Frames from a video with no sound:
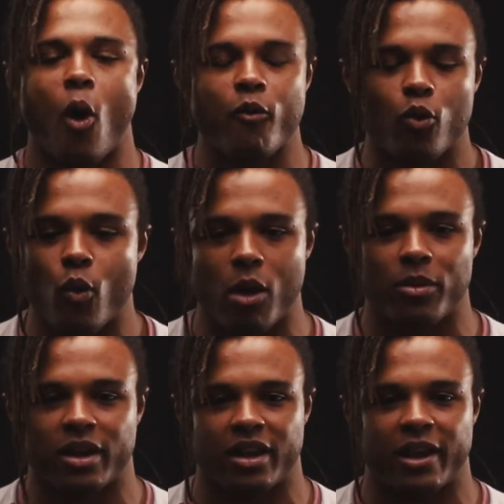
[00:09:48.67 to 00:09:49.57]

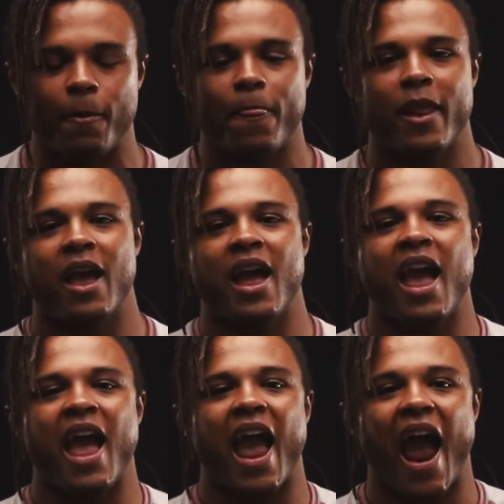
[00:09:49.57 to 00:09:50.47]
overwhelmingly,
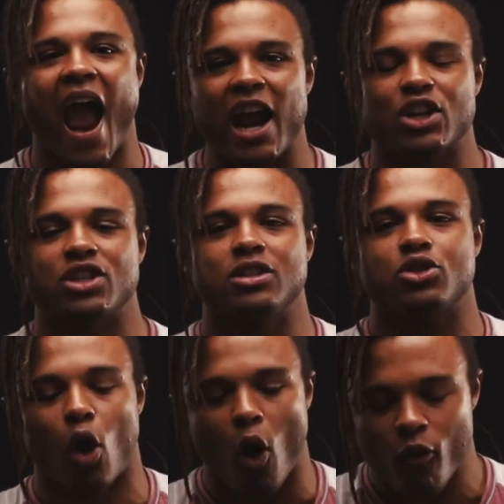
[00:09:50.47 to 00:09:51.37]

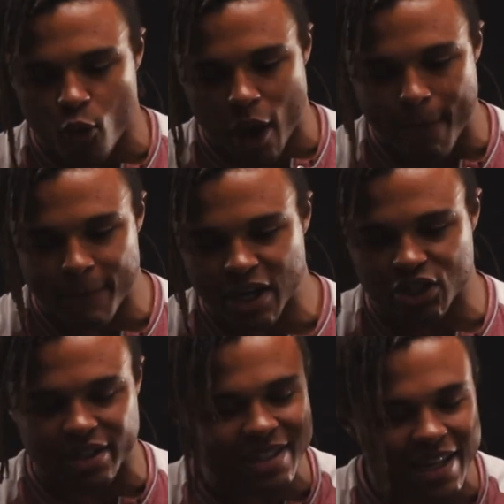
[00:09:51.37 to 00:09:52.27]
actions over
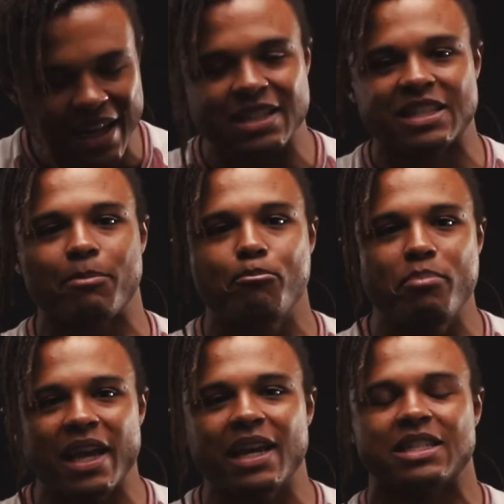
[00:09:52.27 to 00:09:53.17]
ambitions is the
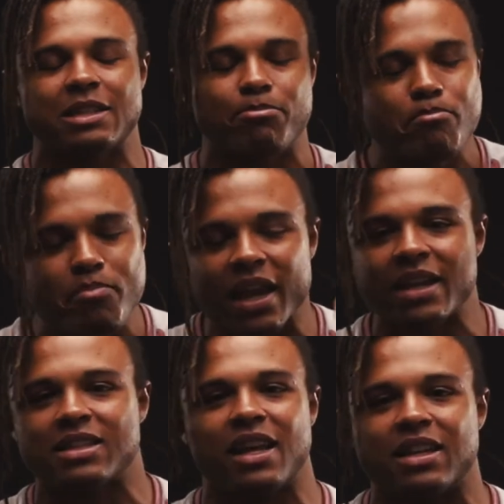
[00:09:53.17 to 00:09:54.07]
biggest,
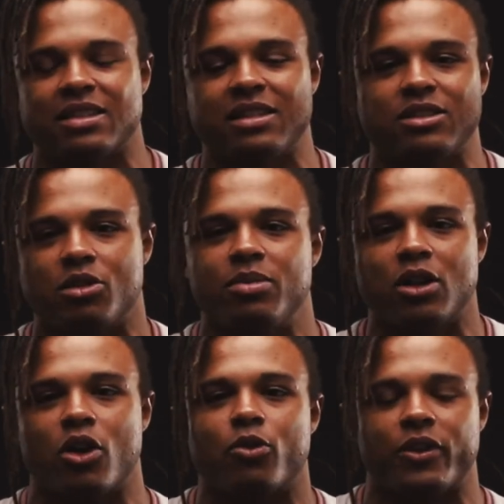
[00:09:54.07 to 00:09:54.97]
biggest lesson to be
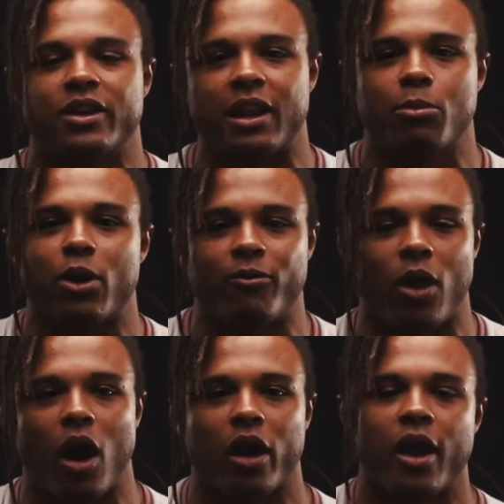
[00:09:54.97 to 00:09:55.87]
learned with the Daily Bread
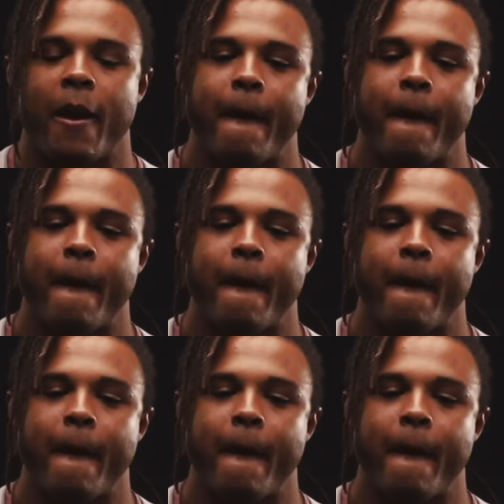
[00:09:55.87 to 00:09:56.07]
vlog.